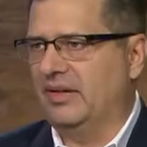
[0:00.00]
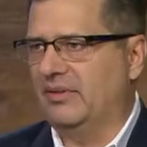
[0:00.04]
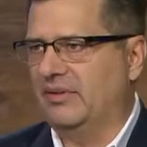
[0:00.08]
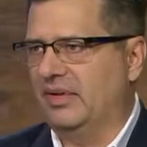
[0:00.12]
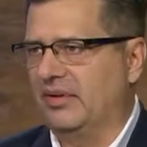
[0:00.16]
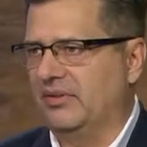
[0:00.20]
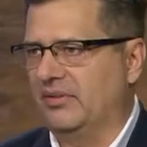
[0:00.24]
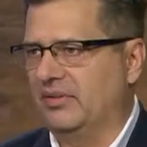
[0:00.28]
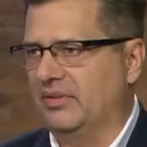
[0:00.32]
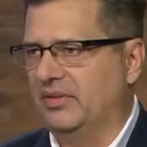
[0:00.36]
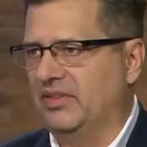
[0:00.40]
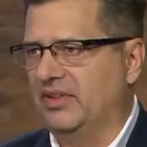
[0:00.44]

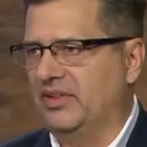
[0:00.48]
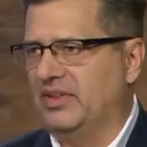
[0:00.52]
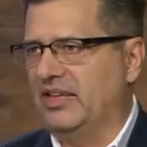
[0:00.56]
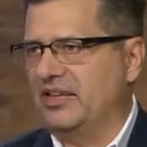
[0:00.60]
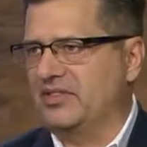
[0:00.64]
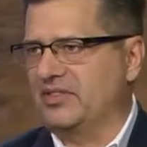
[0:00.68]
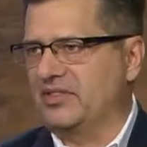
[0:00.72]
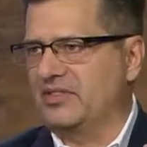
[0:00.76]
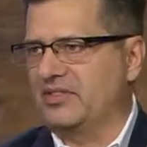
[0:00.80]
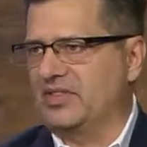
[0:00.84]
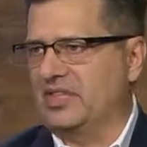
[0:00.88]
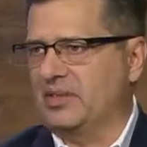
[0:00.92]
We have our own
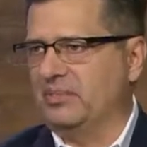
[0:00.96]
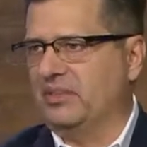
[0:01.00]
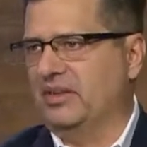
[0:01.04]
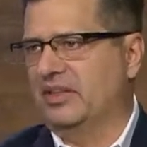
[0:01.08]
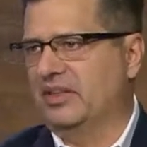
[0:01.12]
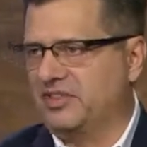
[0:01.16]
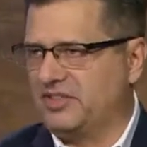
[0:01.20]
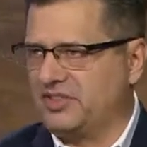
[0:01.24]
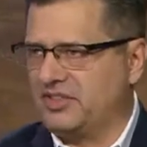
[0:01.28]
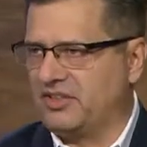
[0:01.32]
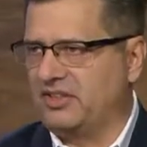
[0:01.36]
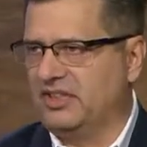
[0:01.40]
in-house estate
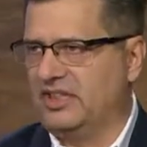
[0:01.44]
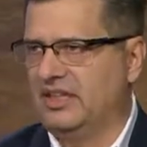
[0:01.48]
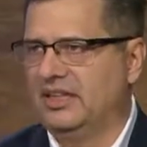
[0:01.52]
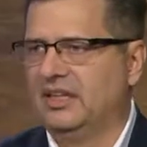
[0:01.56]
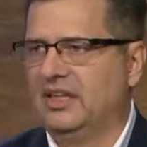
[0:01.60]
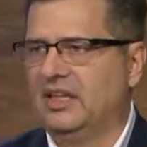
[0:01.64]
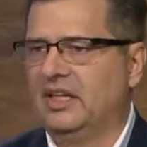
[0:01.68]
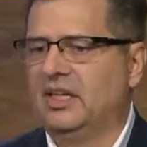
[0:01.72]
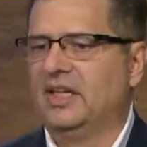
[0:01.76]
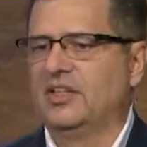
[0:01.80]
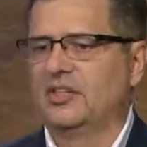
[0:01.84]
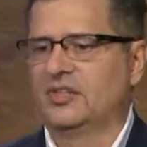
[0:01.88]
planning
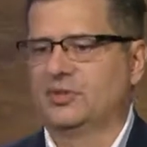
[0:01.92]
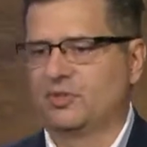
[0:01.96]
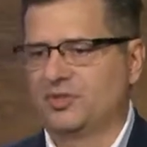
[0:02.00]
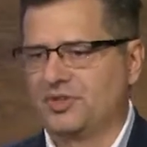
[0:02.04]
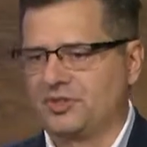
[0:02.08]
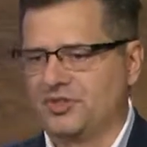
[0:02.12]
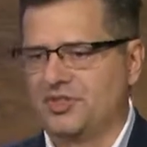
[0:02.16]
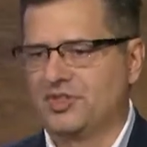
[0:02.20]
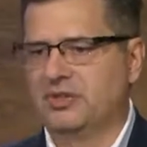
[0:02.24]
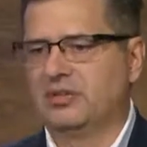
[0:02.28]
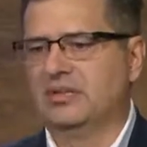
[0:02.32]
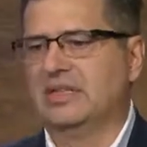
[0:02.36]
attorney. So
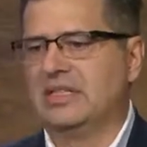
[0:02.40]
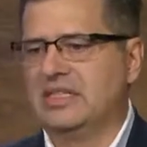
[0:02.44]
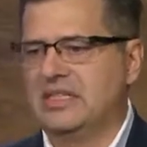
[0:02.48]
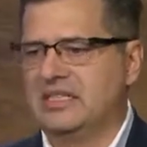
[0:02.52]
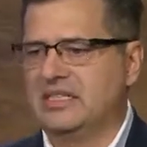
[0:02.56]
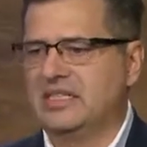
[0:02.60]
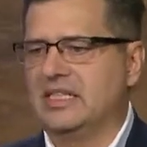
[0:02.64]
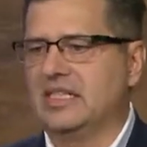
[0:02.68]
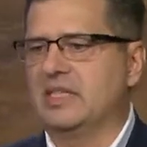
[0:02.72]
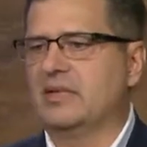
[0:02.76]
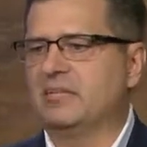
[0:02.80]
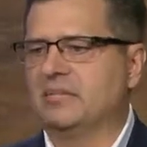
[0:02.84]
we're doing
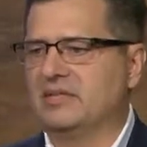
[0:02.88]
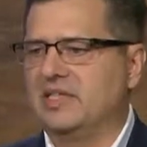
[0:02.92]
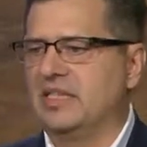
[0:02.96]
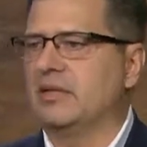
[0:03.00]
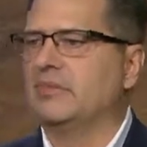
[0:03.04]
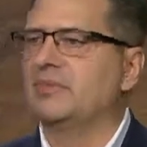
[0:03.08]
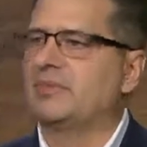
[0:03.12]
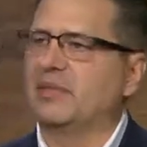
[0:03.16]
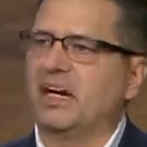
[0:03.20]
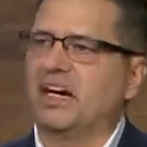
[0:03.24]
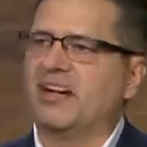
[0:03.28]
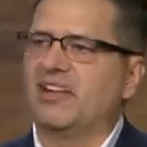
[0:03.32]

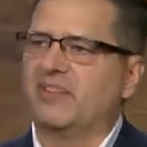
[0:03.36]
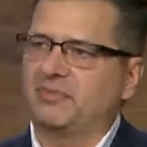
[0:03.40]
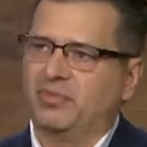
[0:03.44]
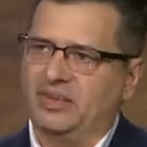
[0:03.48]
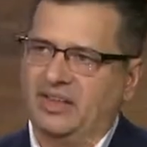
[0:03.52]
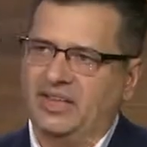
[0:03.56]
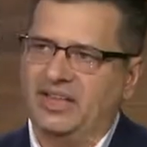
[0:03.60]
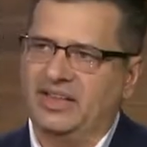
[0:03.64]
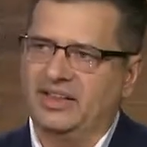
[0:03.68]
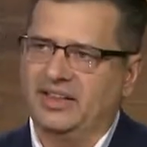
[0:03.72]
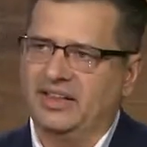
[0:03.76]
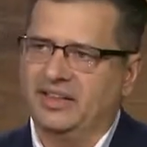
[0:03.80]
deep dive
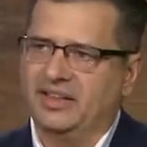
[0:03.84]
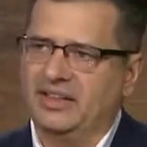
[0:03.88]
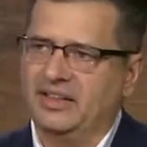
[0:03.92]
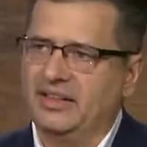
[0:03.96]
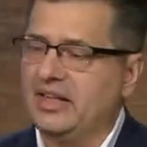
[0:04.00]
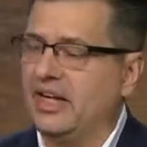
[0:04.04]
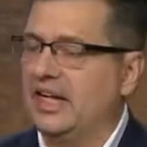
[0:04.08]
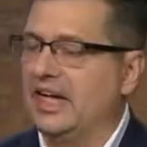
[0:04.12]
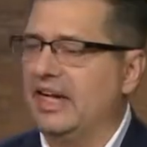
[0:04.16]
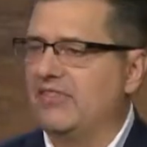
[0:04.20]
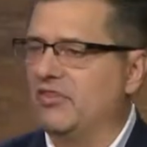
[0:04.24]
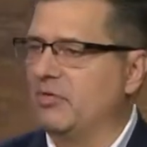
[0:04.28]
planning.
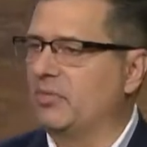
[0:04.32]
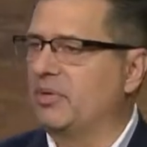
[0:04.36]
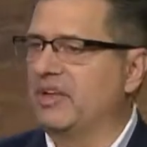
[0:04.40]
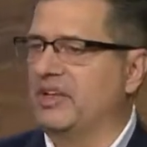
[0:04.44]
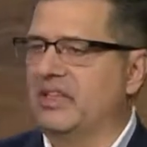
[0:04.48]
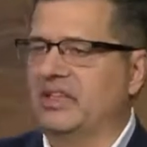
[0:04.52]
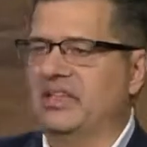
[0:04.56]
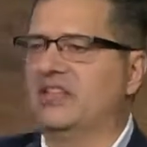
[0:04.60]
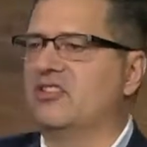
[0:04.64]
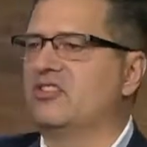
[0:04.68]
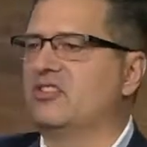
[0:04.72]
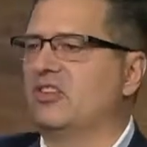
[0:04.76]
And not
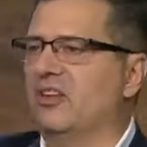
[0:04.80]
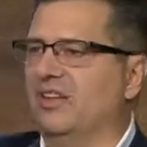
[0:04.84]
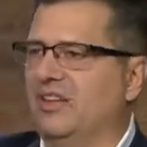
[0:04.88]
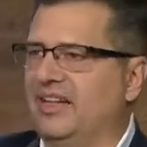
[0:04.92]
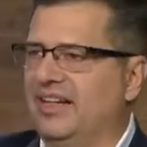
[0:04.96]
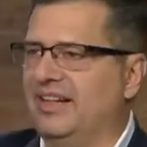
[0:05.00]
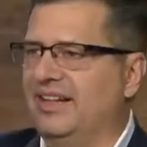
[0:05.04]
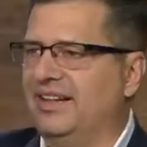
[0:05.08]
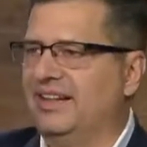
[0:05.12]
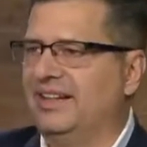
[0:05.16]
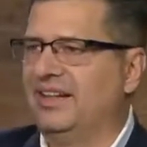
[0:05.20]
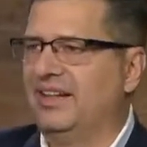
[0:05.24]
everybody needs all
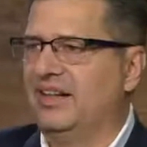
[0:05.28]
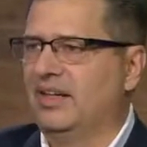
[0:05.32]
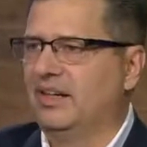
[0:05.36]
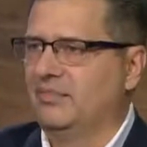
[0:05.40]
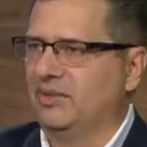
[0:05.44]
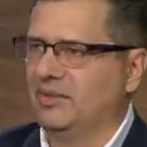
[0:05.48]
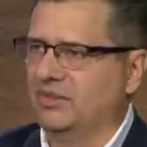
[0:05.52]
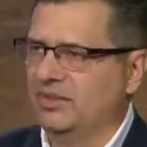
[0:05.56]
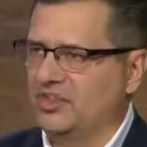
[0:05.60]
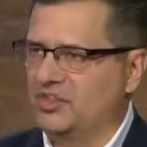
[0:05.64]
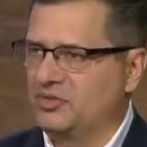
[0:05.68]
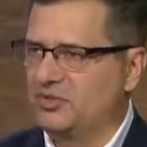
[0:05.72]
that,
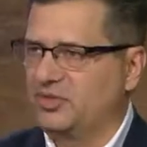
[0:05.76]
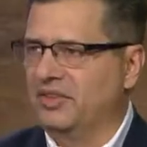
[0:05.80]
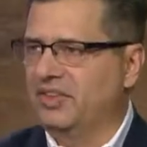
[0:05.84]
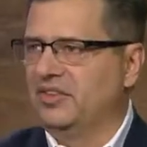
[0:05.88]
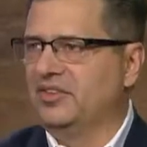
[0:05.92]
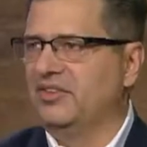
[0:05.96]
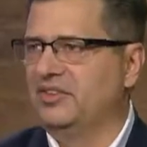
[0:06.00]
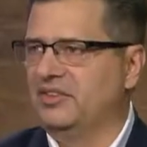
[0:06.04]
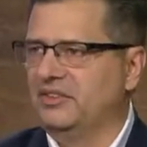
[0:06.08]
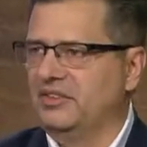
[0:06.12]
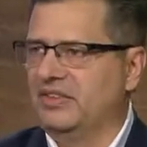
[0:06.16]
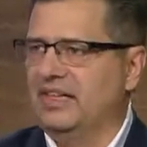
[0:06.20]
but at least we
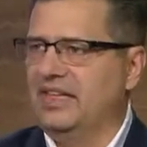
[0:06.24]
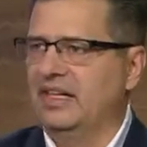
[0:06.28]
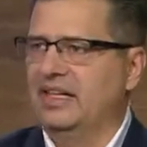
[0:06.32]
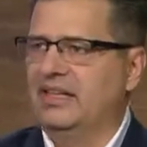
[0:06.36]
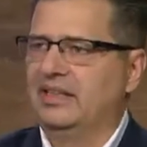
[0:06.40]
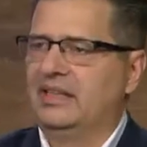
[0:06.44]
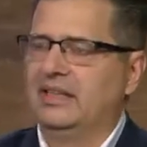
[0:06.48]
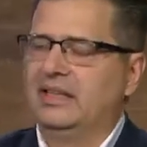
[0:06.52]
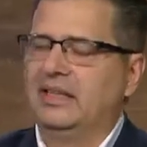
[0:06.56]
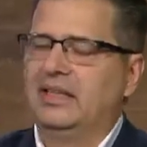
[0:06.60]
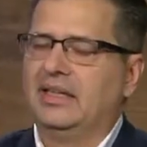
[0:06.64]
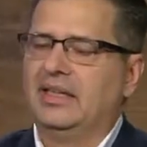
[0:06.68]
can do
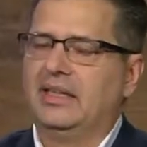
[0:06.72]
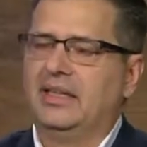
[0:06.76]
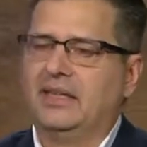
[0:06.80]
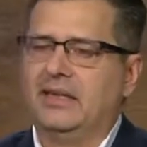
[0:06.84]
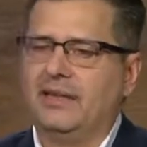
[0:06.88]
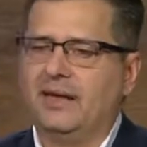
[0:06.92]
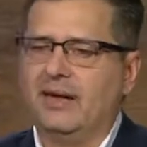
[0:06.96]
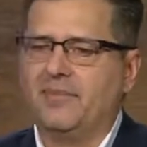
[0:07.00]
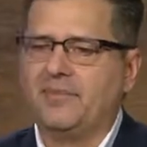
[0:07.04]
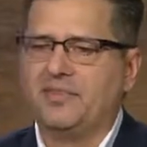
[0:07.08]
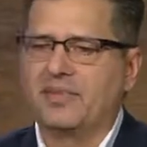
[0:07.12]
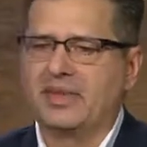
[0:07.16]
that.
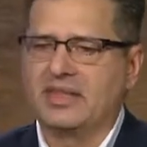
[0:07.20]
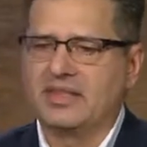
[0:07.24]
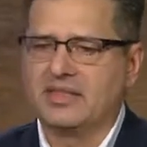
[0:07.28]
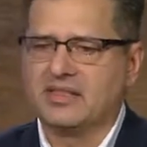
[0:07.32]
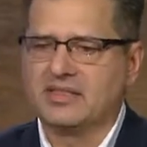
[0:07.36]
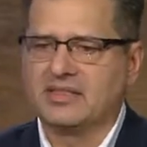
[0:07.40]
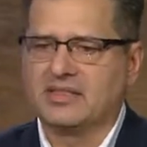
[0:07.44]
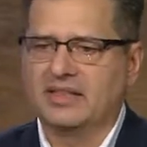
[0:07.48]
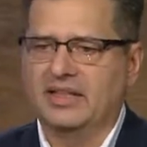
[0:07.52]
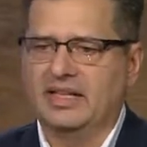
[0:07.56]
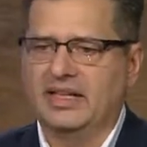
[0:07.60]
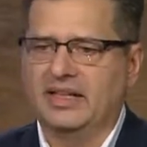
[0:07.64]
And
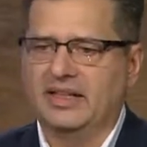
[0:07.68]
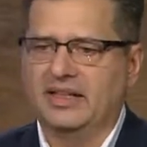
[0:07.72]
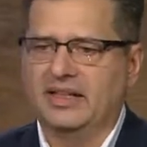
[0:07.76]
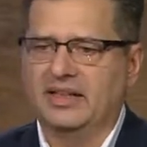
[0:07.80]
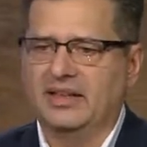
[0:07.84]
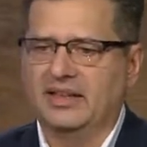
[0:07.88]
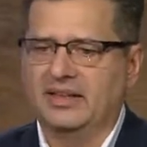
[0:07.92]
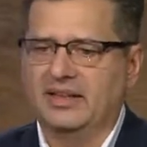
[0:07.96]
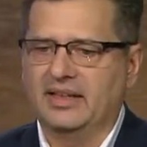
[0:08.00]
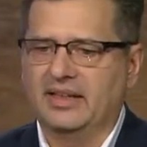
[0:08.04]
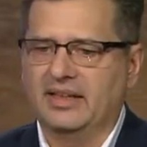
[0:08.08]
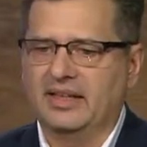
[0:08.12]

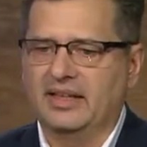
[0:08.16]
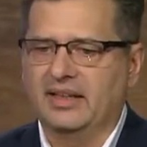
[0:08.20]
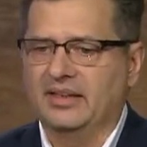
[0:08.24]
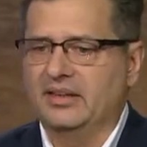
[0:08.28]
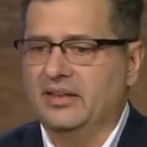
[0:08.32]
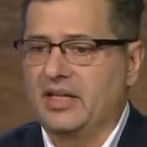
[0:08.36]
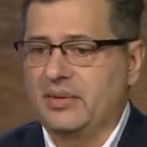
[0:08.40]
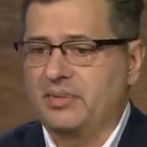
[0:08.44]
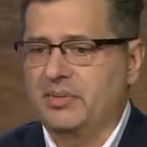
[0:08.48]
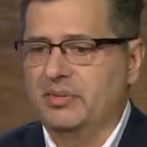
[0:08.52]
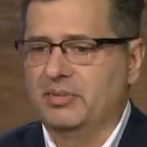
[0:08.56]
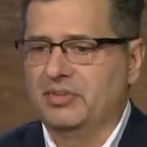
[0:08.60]
a
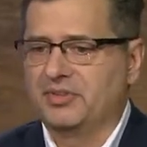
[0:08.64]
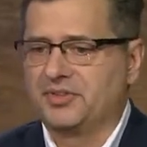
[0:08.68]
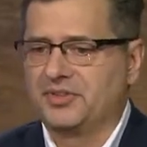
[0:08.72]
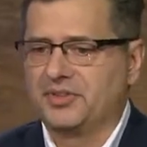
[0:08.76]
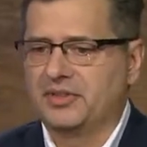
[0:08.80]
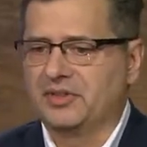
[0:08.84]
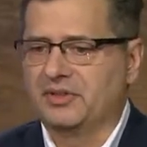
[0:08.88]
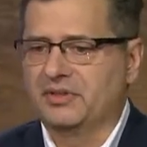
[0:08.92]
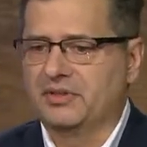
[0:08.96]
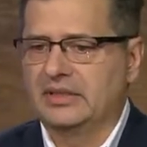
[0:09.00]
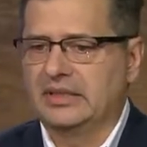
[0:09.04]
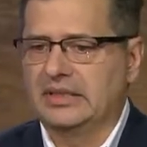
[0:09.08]
lot of people
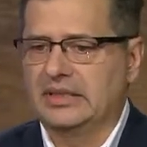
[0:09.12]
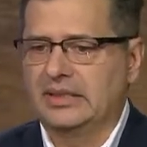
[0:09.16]
do.